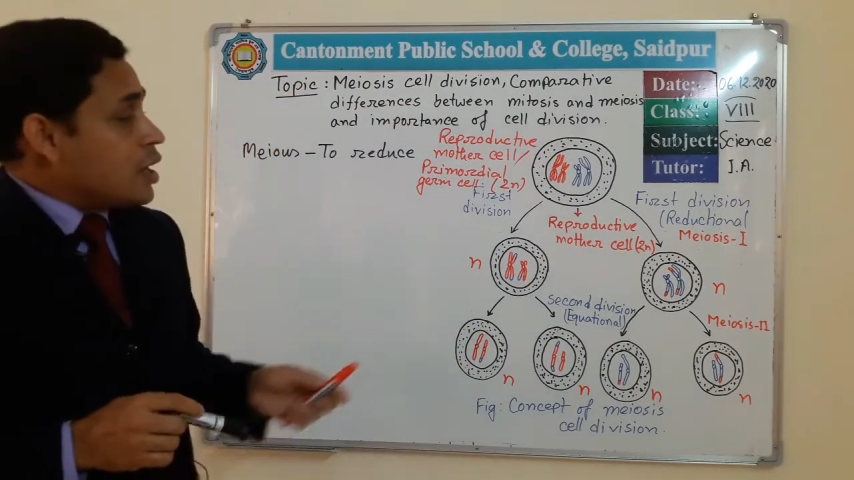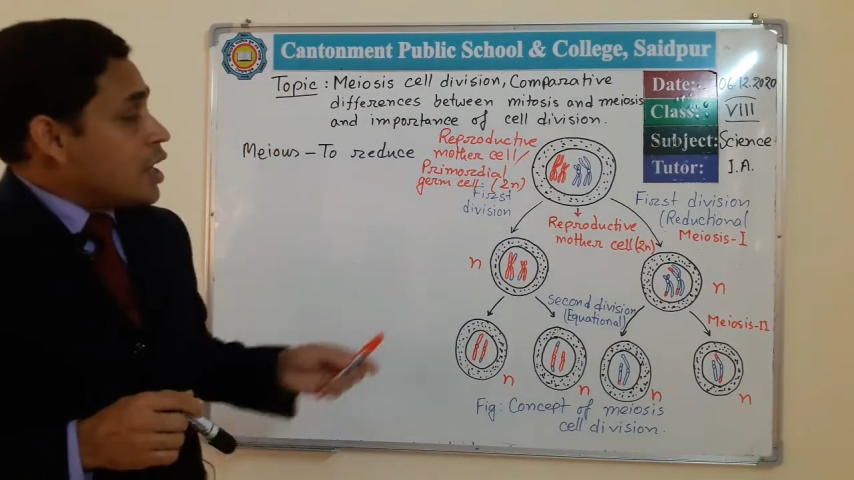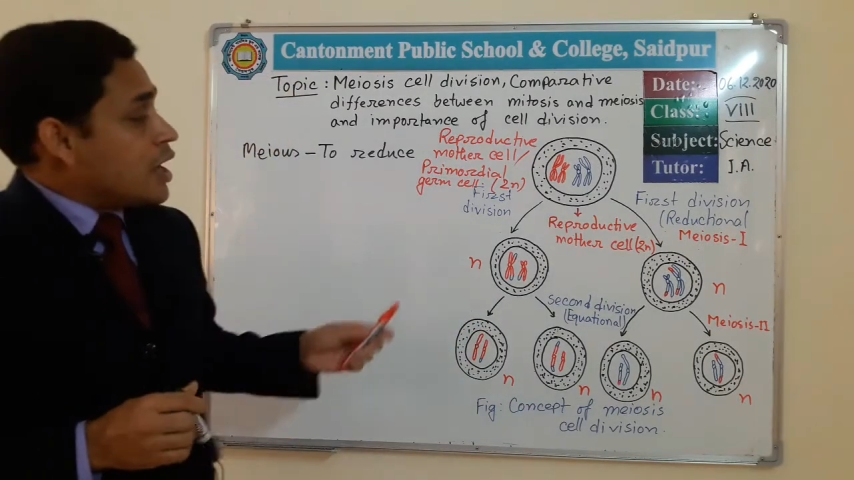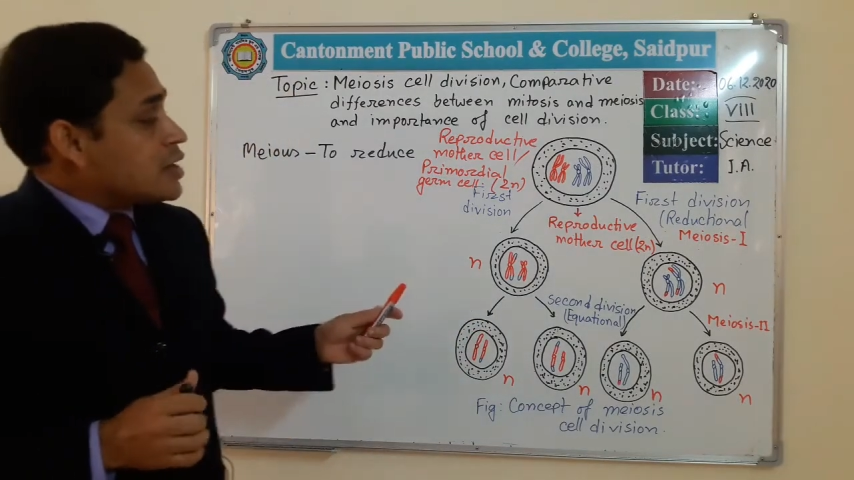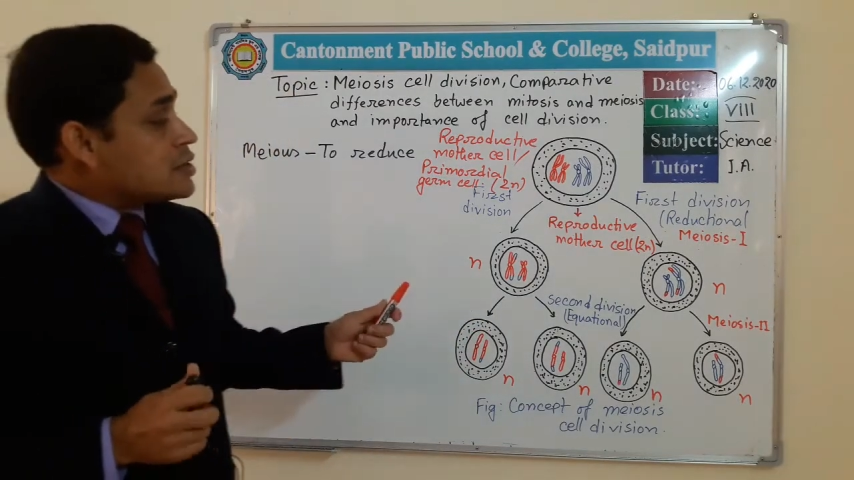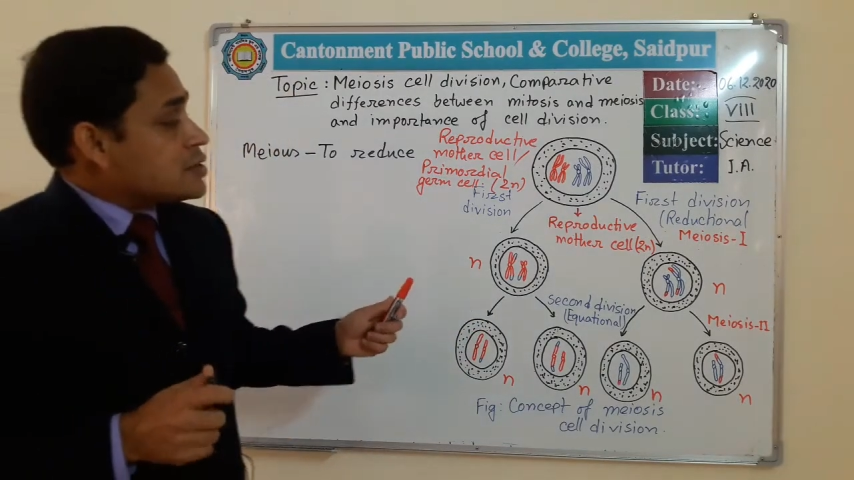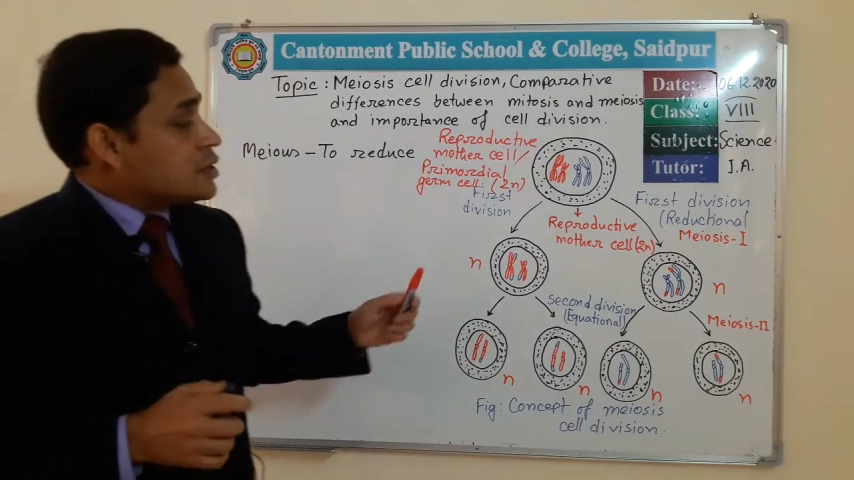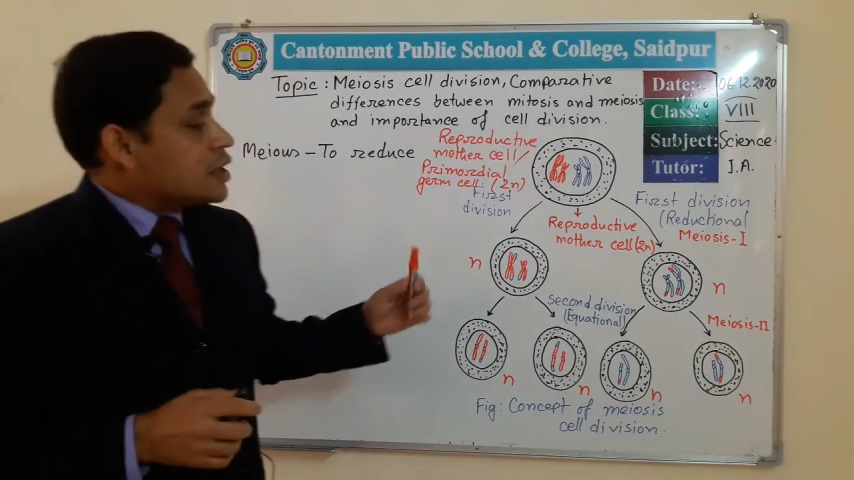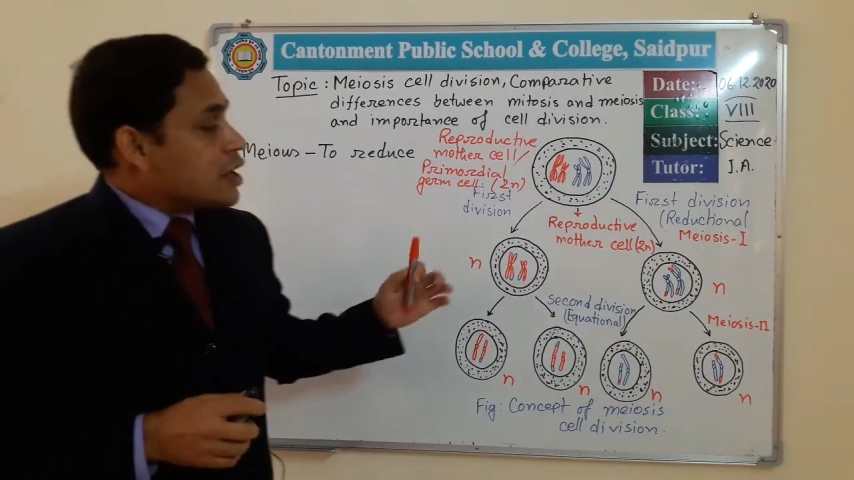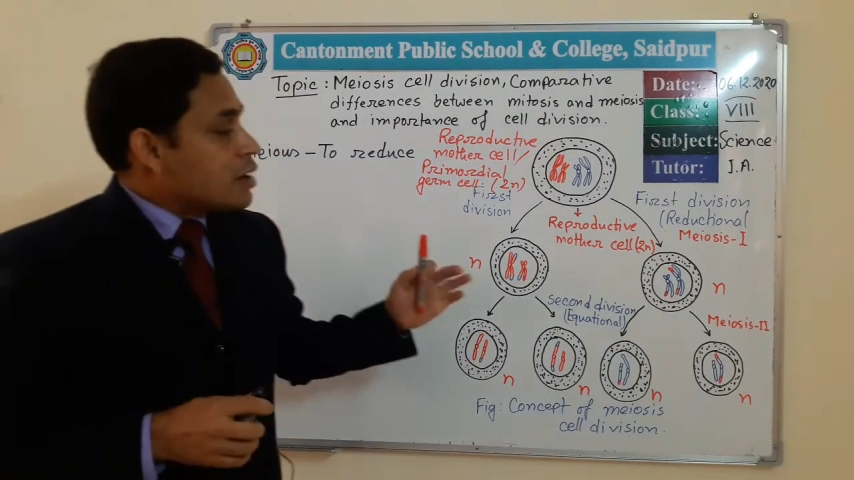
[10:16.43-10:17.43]

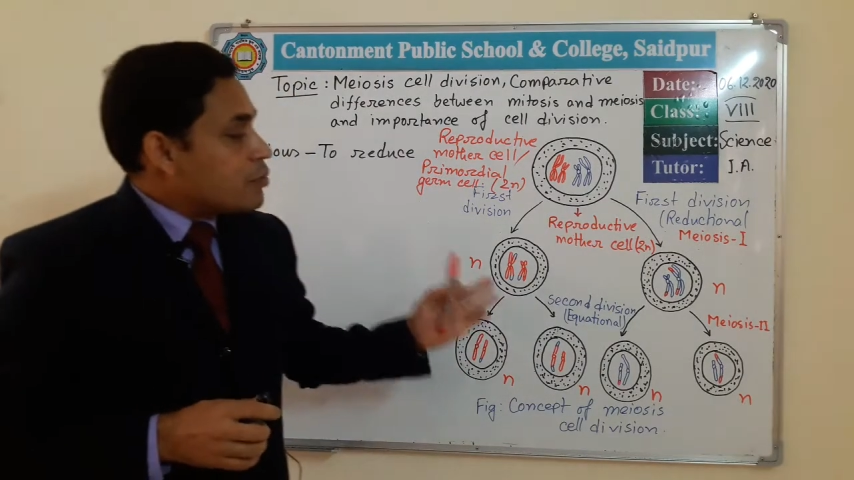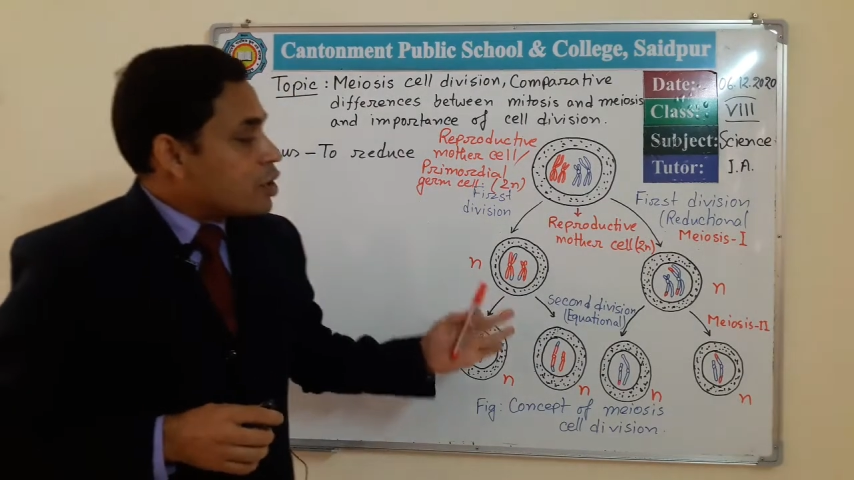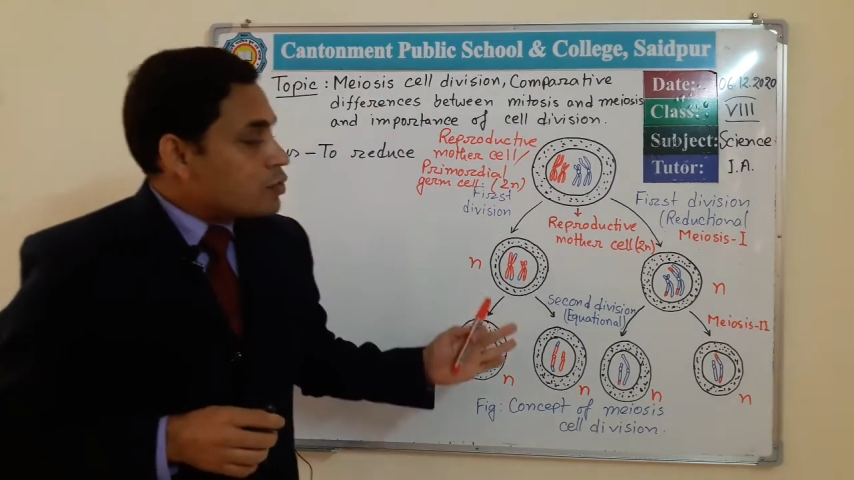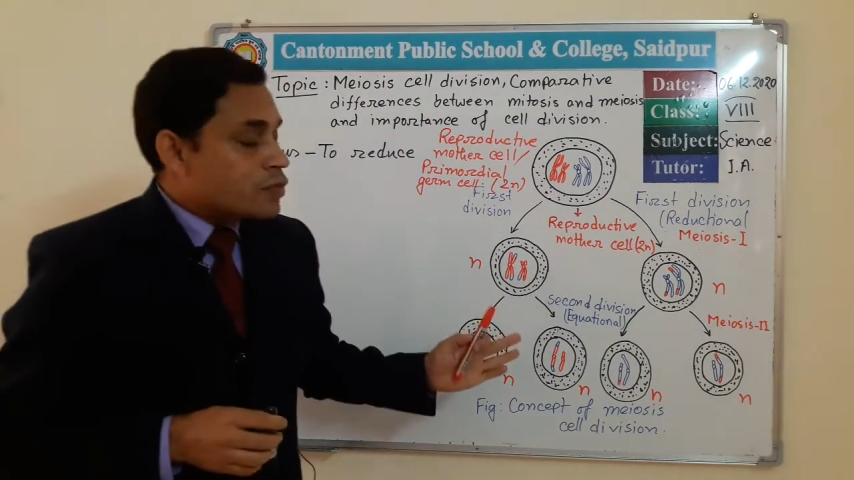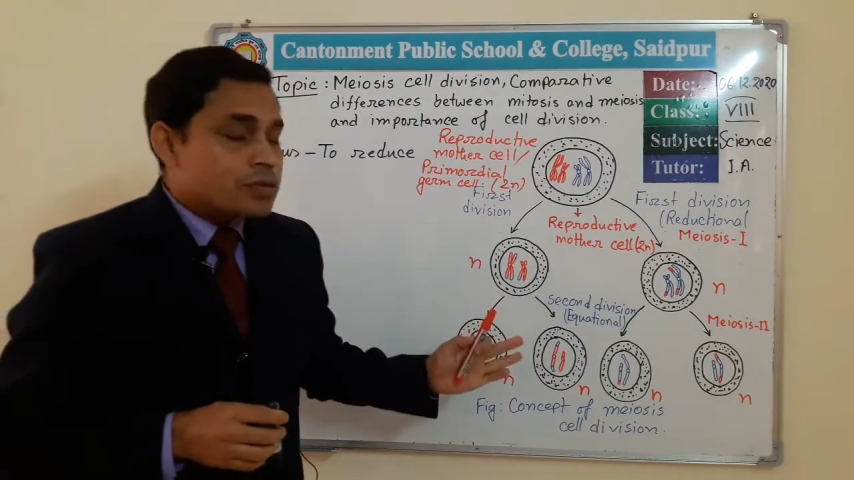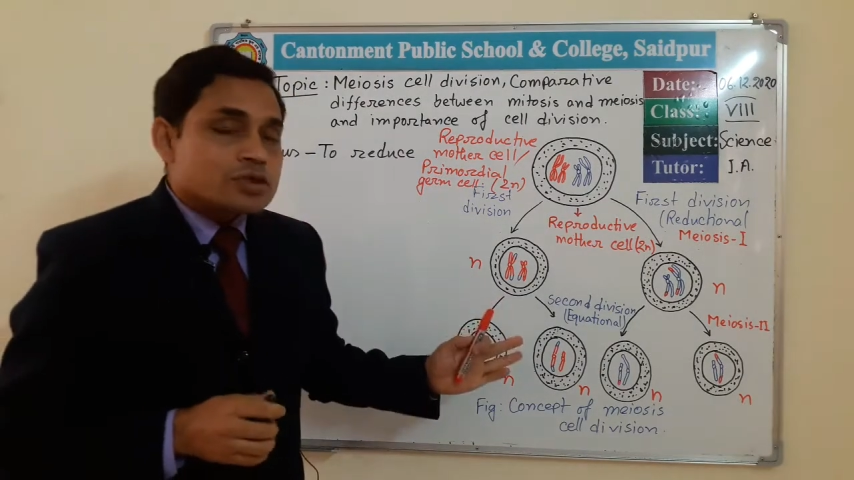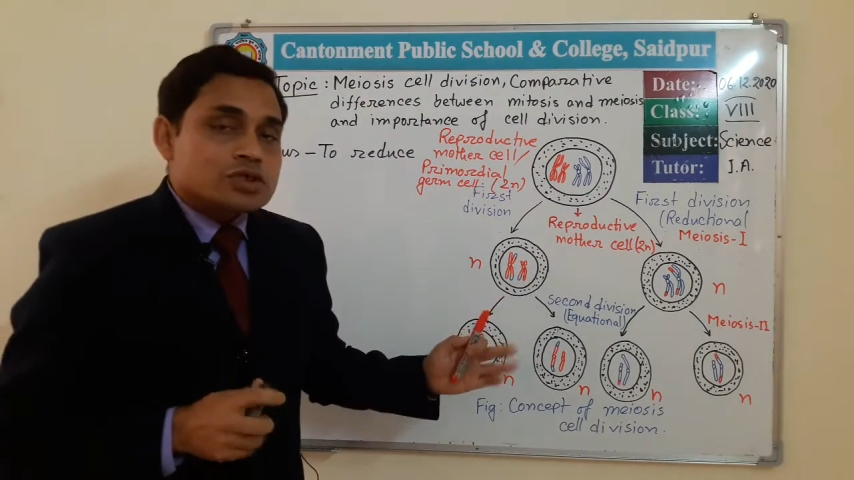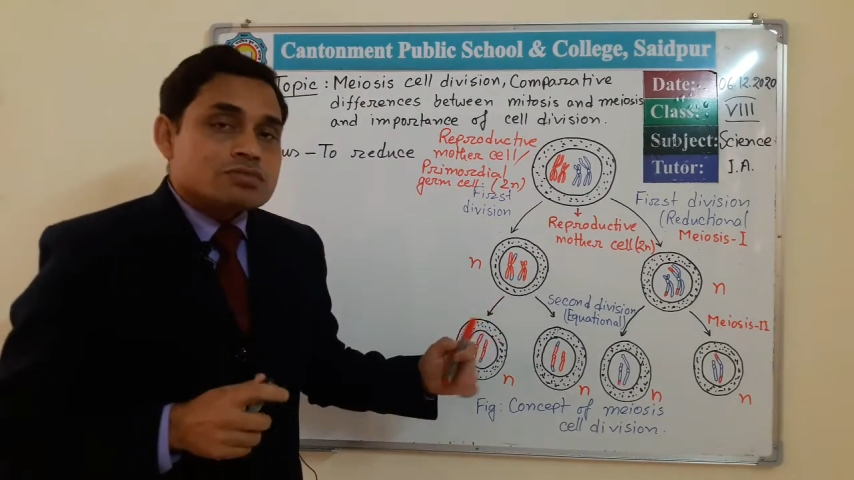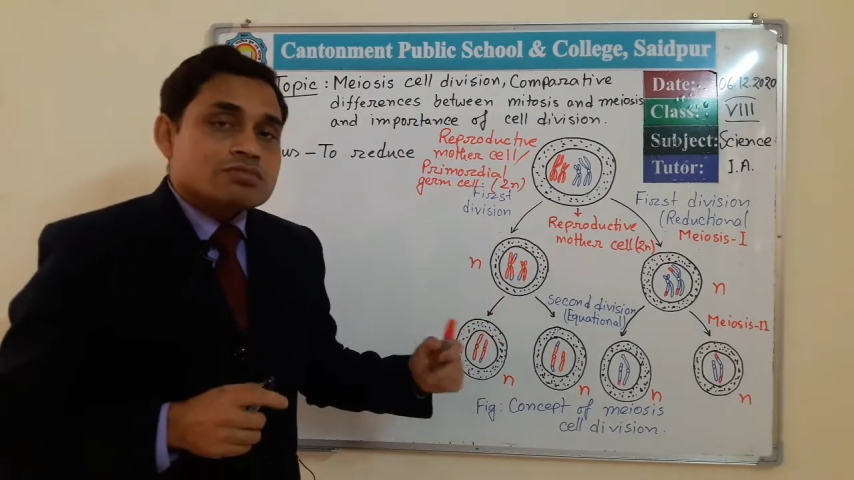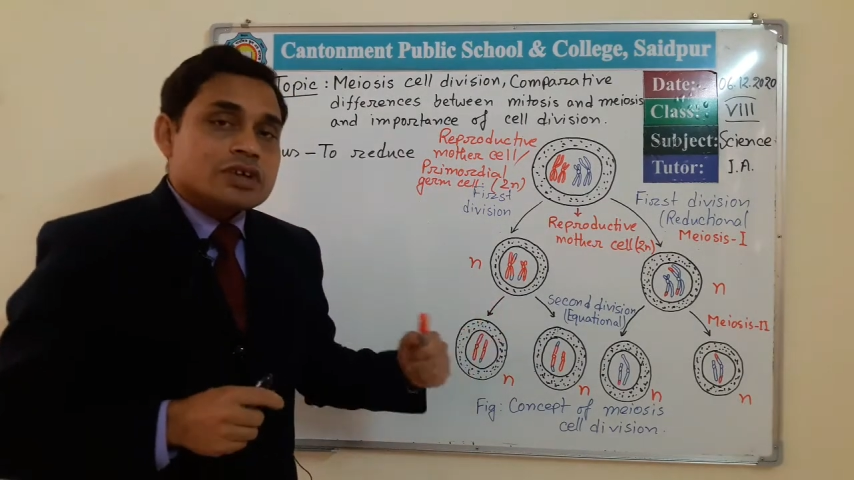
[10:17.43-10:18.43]
As the number of
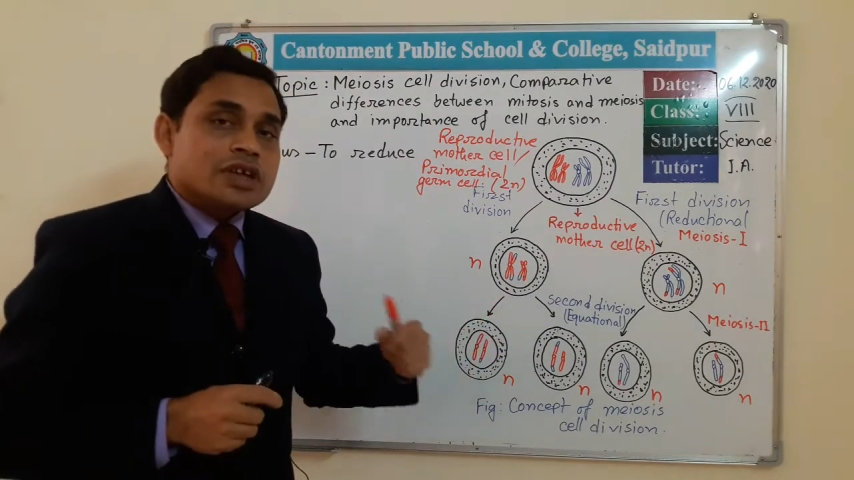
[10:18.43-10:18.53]
chromosome